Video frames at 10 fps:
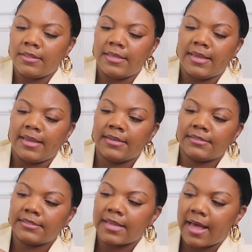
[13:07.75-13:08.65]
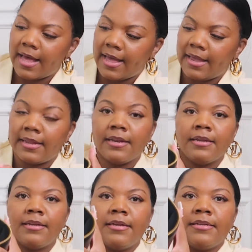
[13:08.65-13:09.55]
The inside
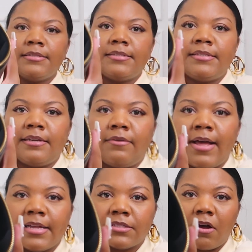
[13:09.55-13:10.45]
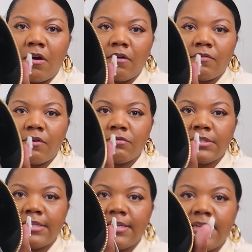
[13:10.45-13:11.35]
still has all of
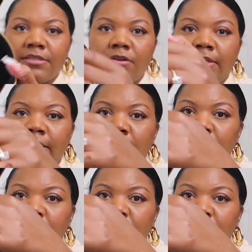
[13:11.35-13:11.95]
those goodies on there.